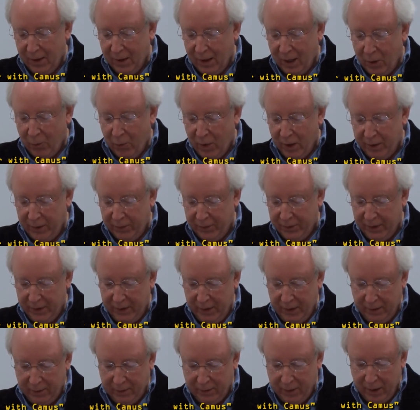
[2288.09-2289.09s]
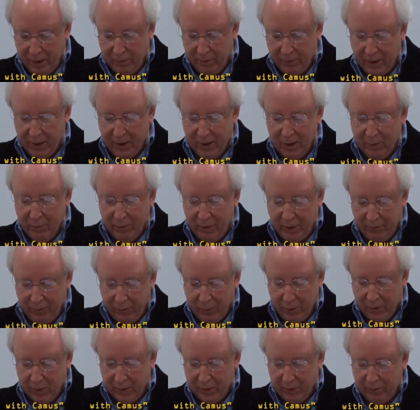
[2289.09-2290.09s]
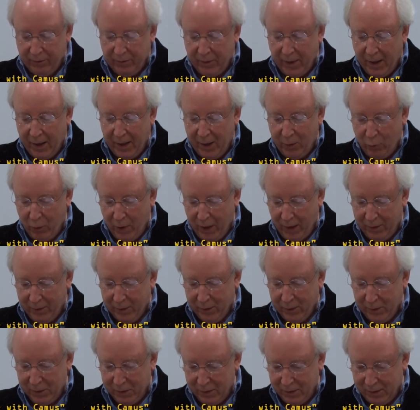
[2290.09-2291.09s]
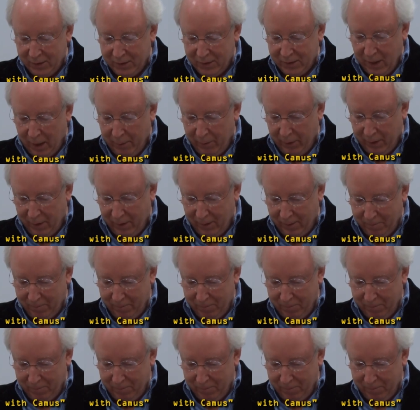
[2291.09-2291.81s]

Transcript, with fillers: I wanted to eat them before the fine weather this summer."